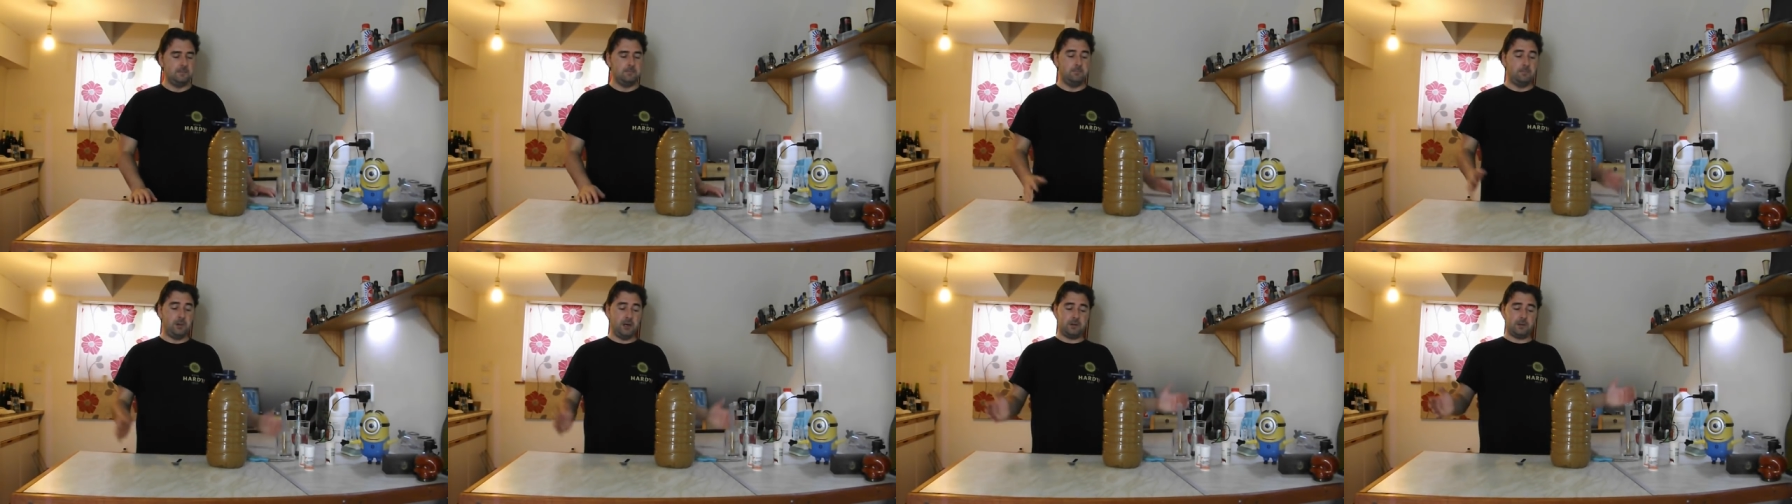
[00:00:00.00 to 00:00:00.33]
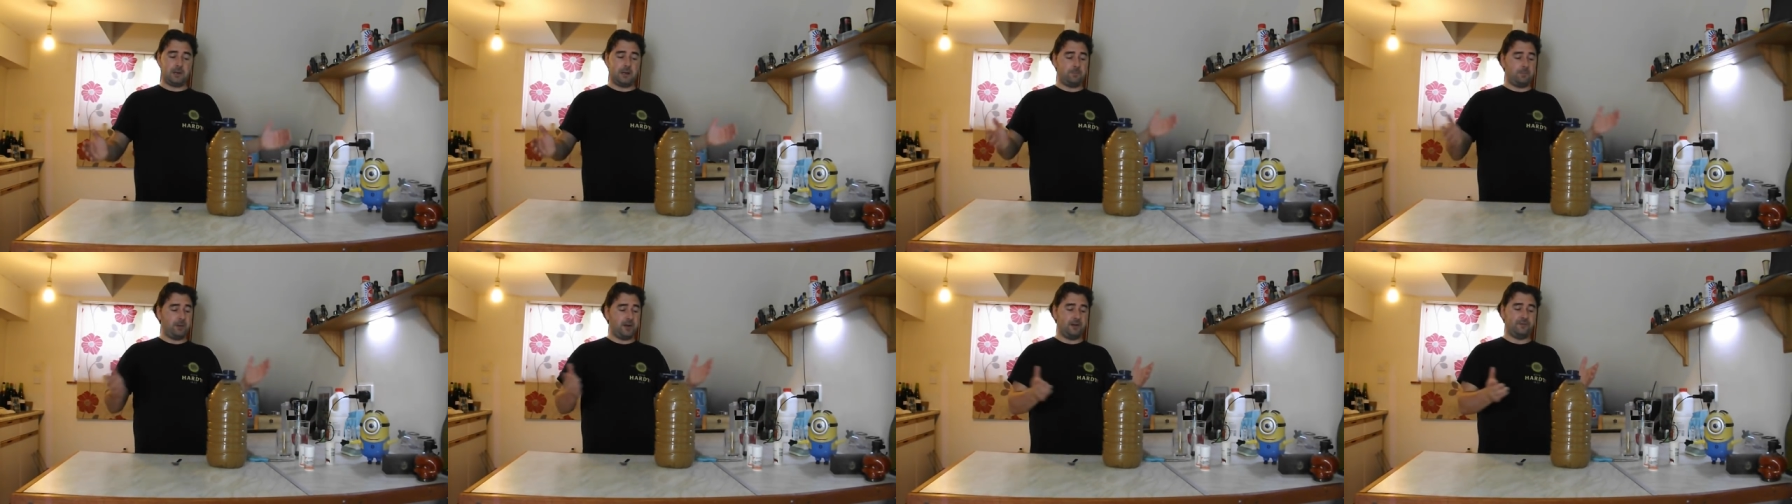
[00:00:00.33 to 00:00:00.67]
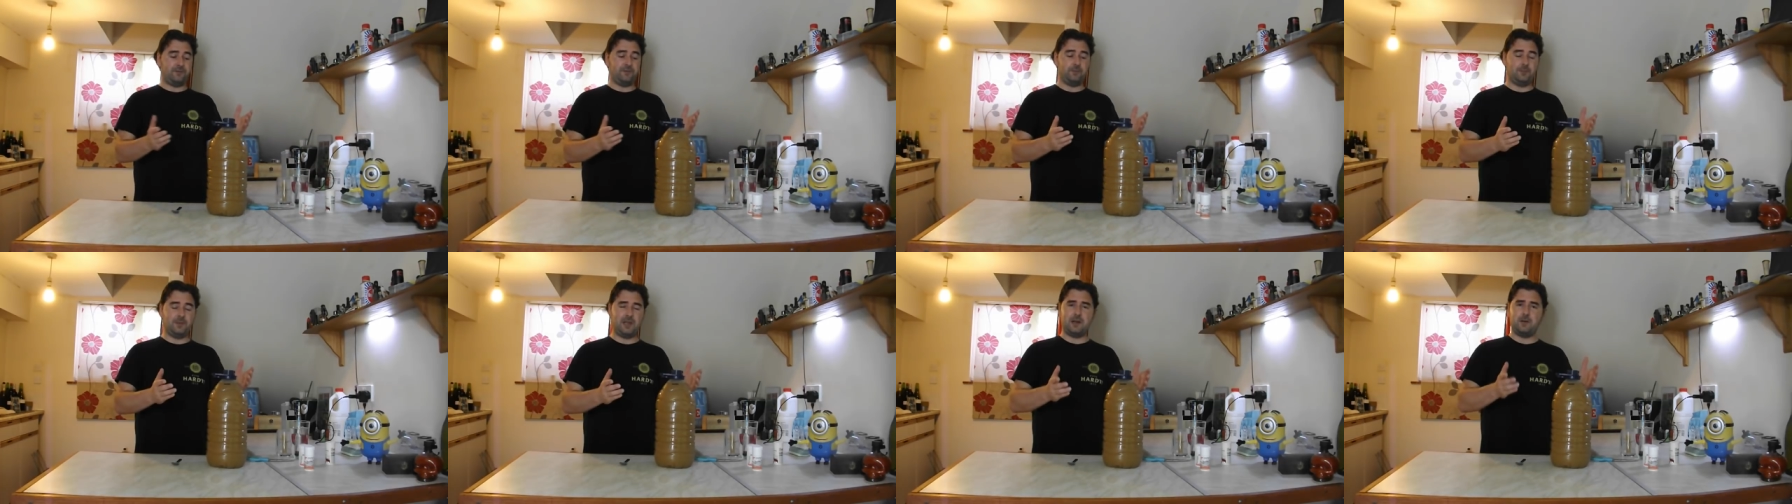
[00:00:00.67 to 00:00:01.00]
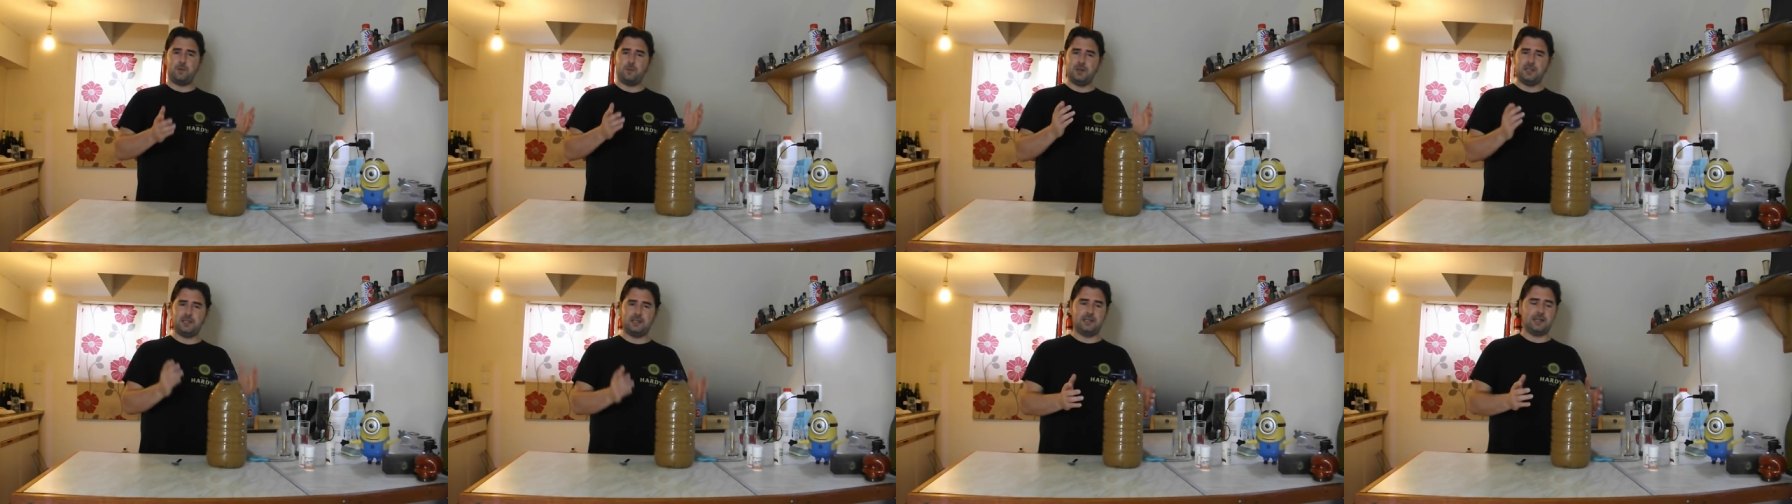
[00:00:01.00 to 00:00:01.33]
But apart from
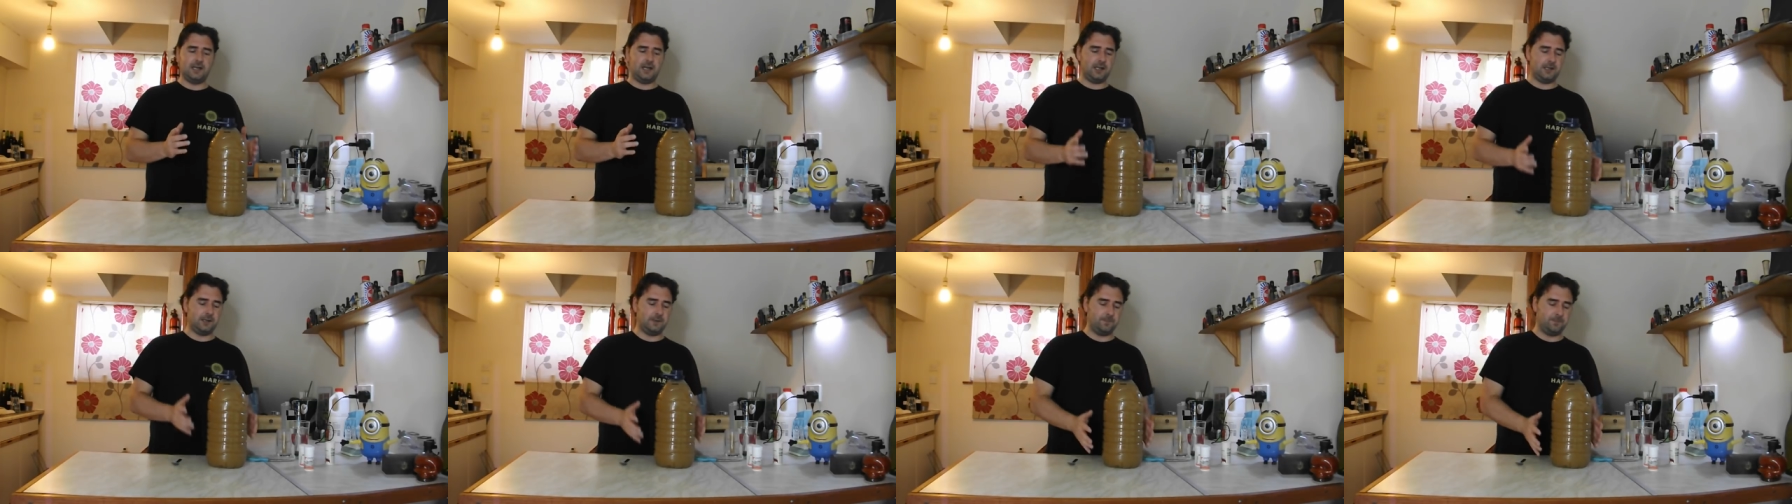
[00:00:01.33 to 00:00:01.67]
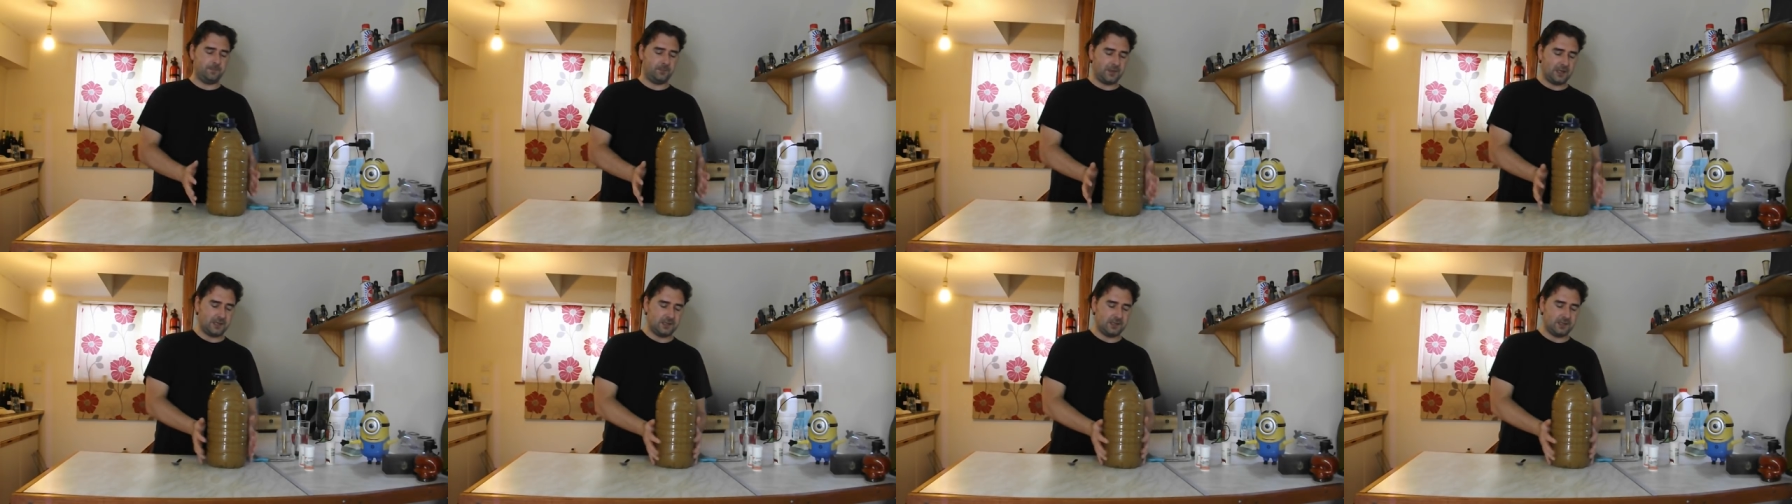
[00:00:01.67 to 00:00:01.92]
that, we're done.